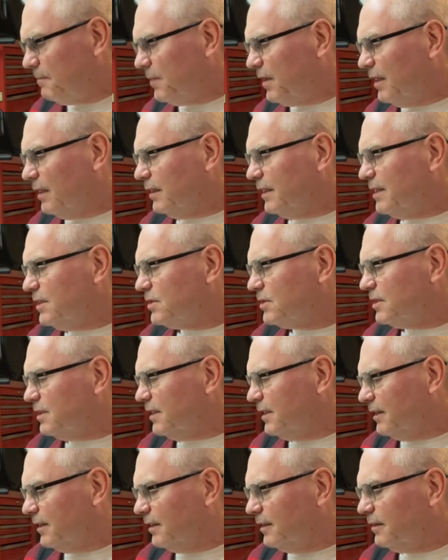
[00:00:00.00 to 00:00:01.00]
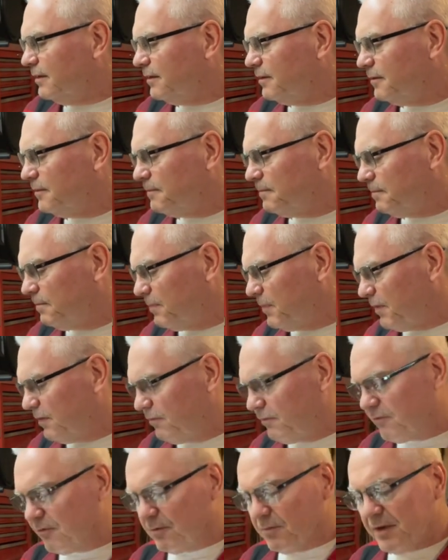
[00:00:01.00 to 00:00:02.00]
at least
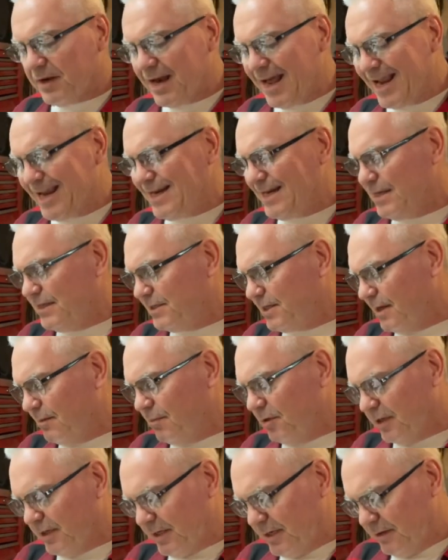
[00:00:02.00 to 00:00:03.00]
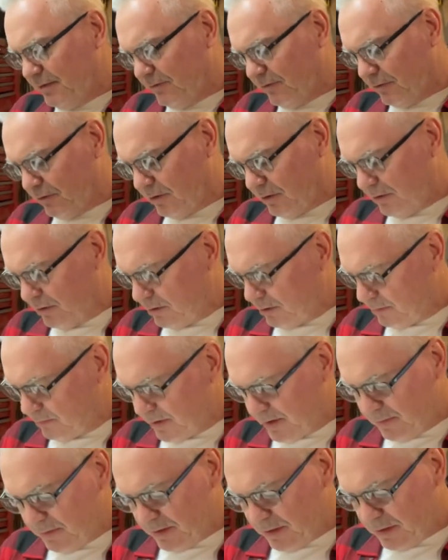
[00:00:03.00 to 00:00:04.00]
from the 90s, I believe, or maybe